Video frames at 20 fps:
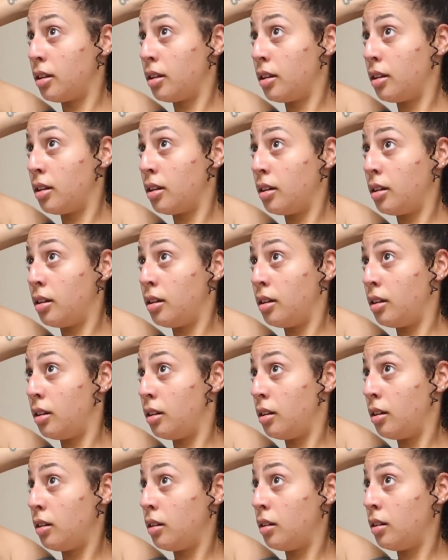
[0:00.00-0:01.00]

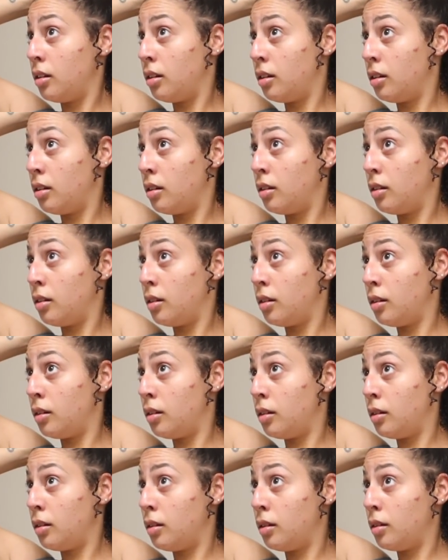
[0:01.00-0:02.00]

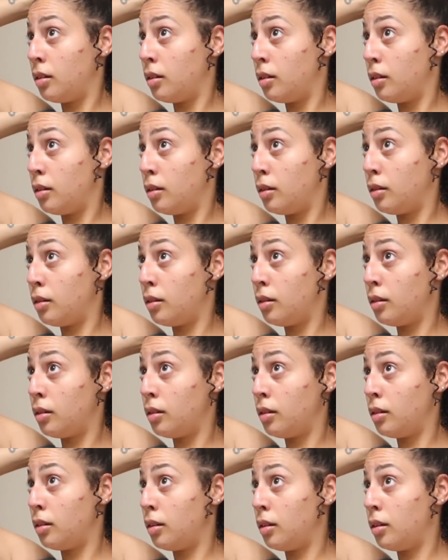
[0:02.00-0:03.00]

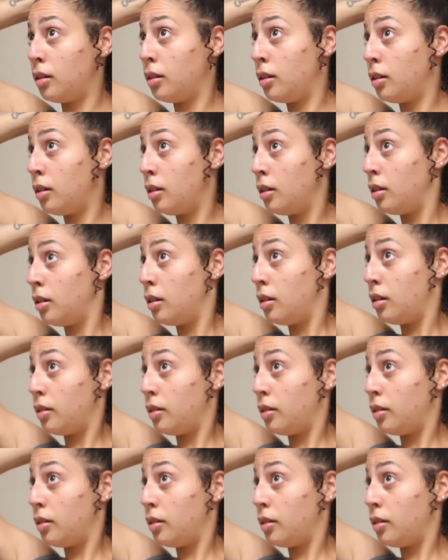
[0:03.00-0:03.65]
Nothing is said.